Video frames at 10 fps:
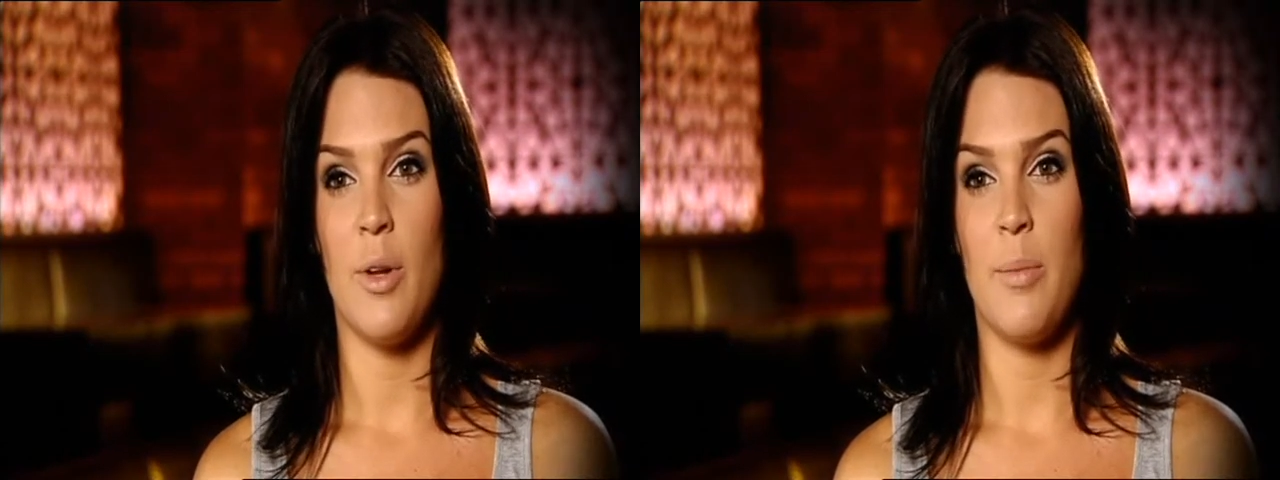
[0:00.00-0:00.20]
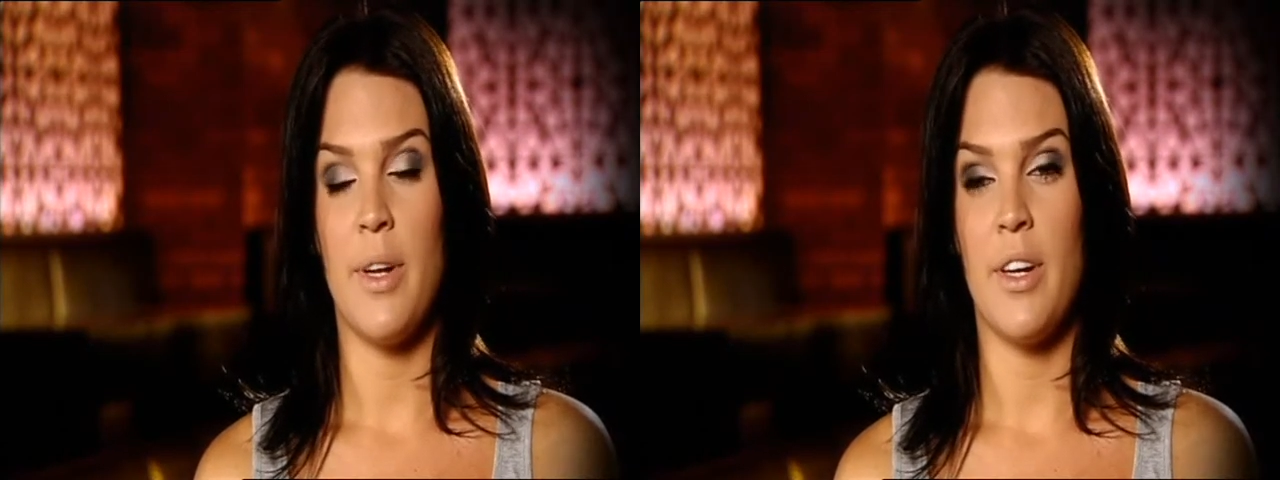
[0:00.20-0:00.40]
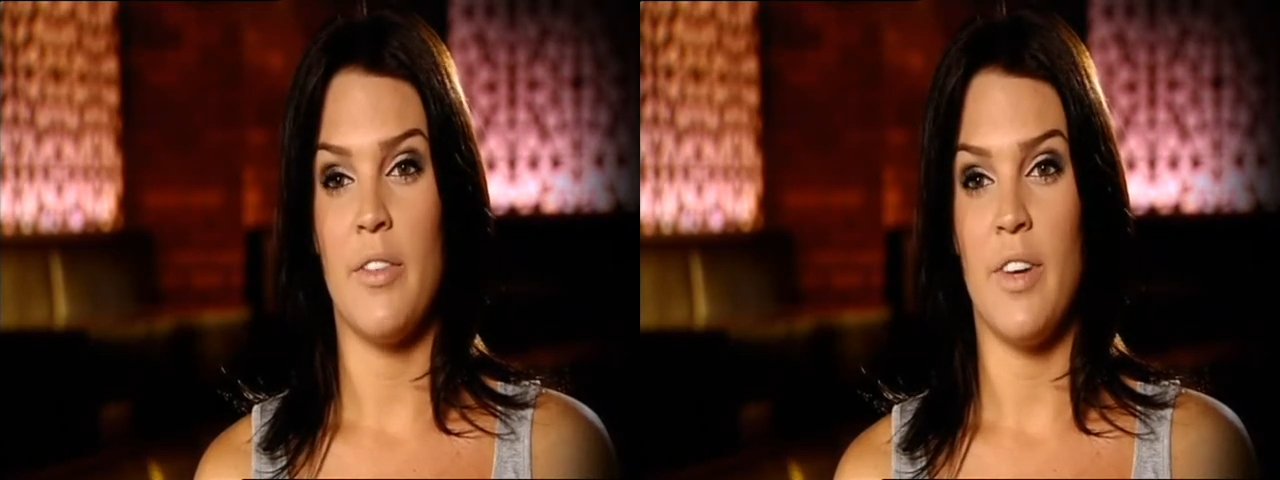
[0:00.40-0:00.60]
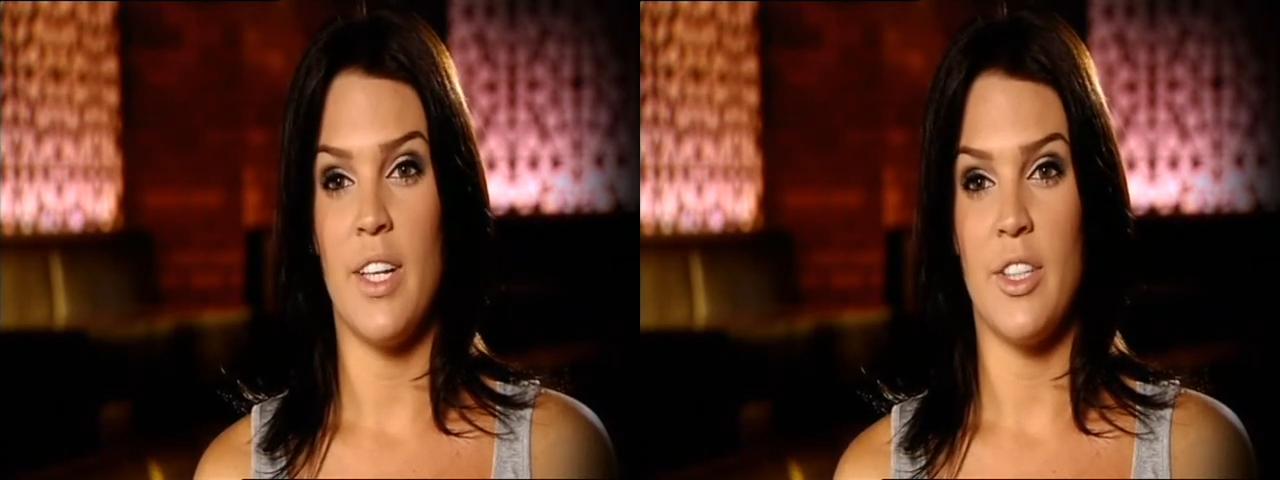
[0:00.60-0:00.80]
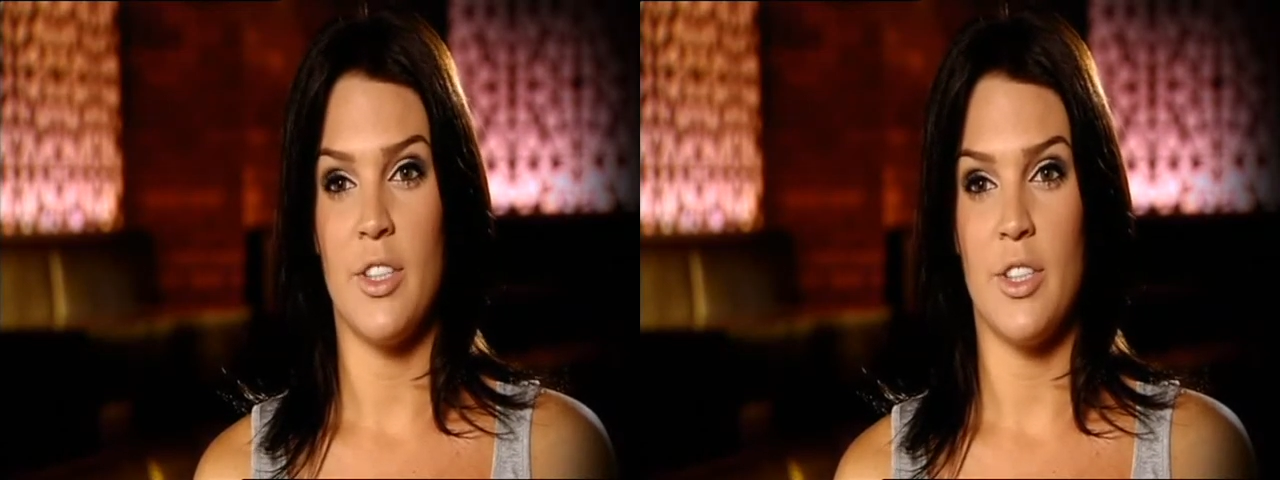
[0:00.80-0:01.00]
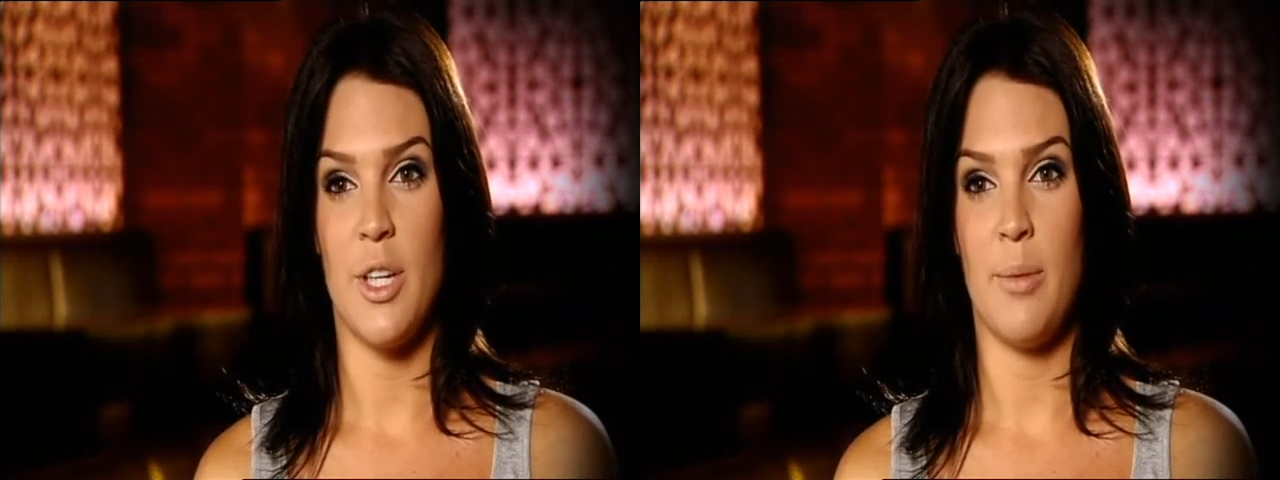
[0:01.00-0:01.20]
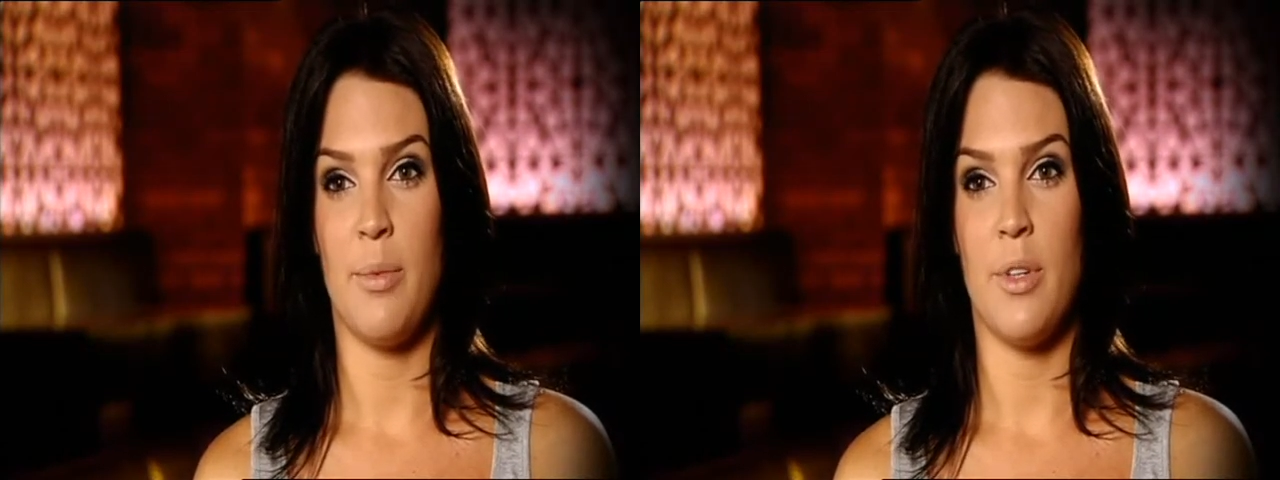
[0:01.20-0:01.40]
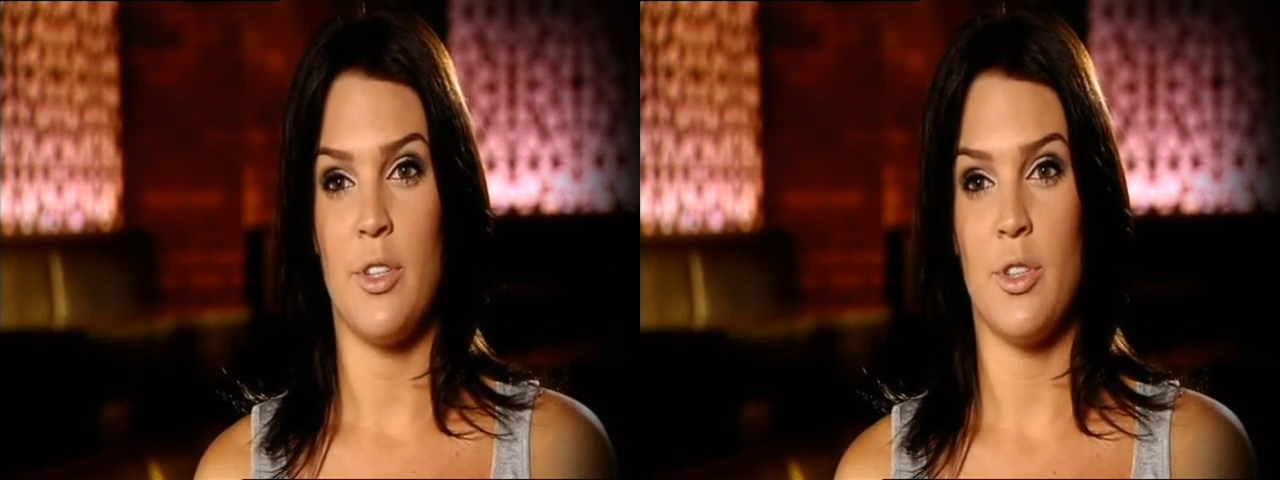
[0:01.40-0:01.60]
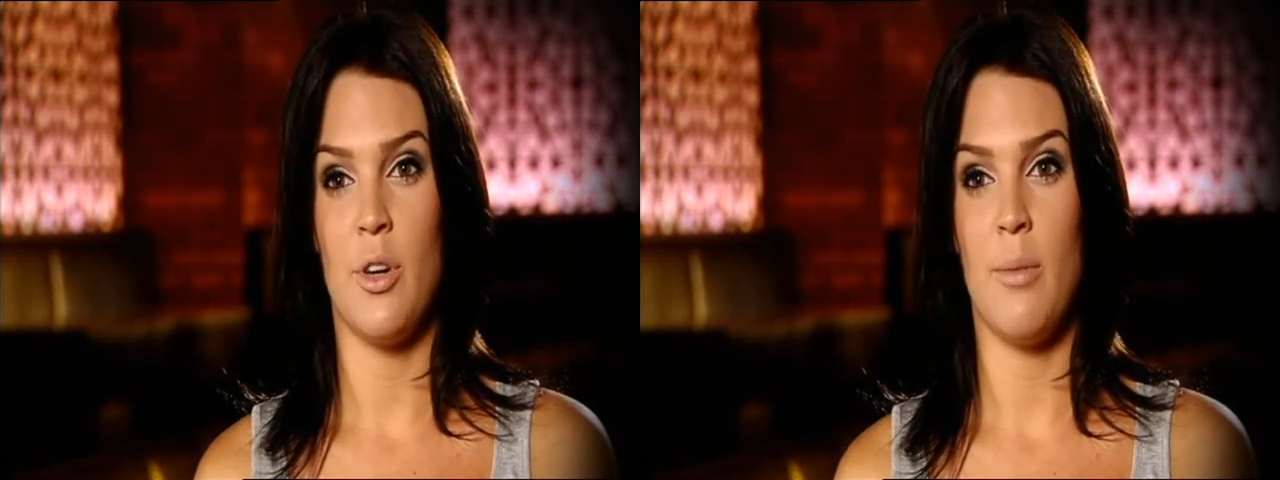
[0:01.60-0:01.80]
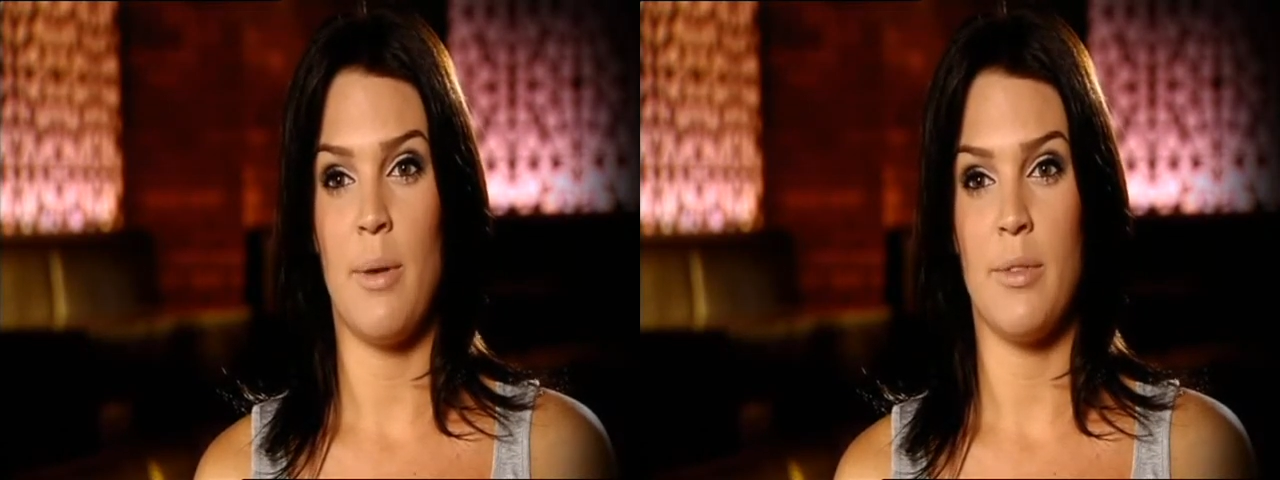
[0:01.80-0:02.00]
only been in a relationship a
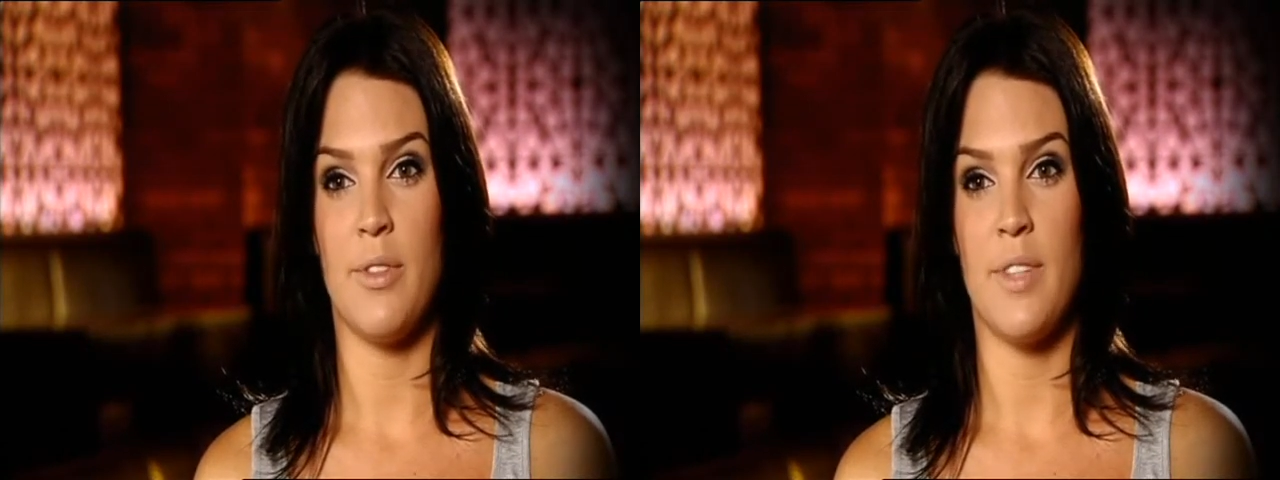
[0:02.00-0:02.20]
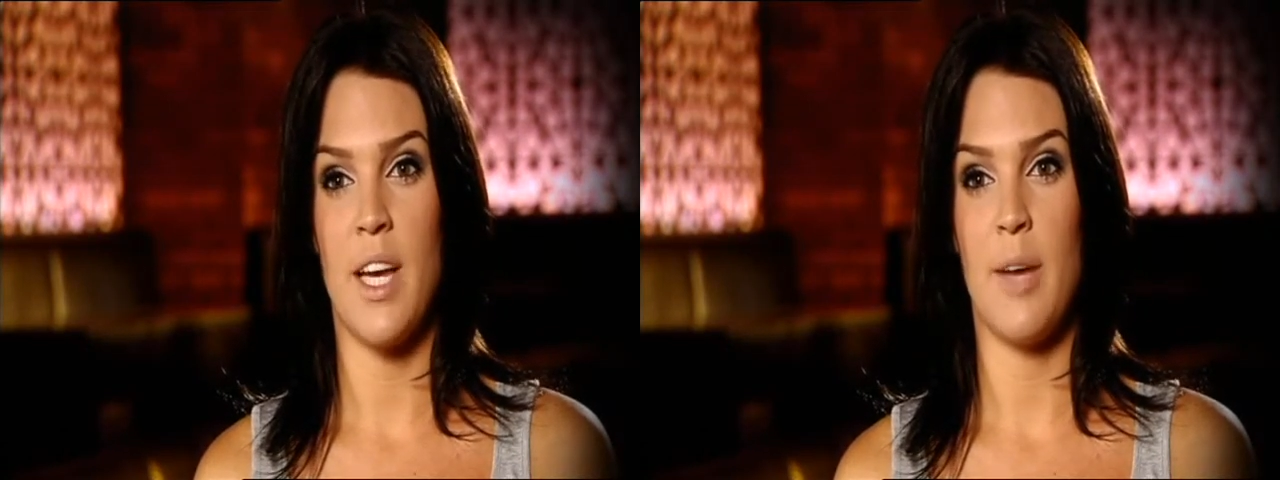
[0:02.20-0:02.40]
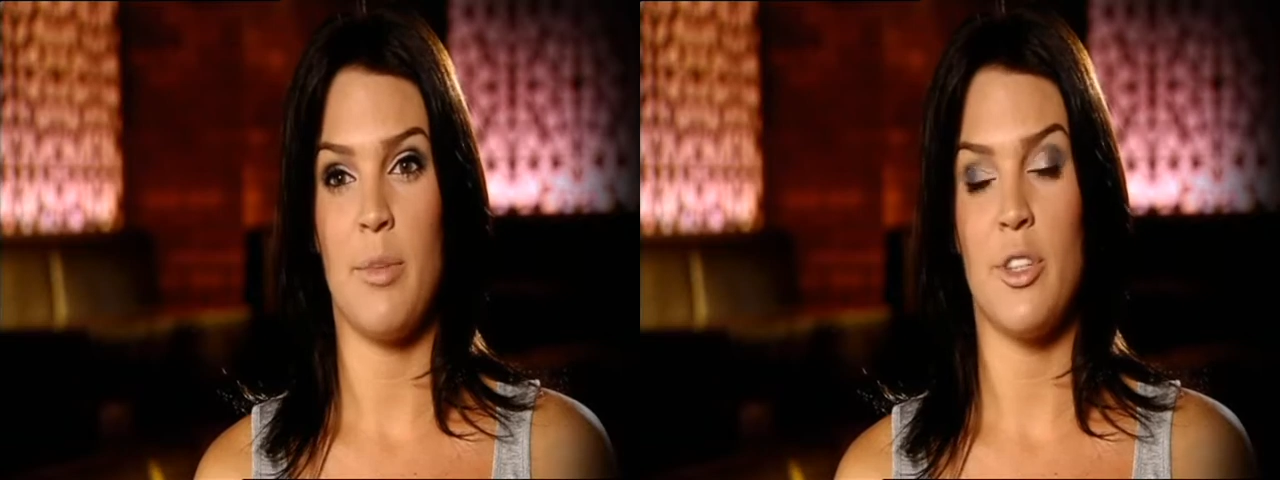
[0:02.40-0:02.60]
short amount of time,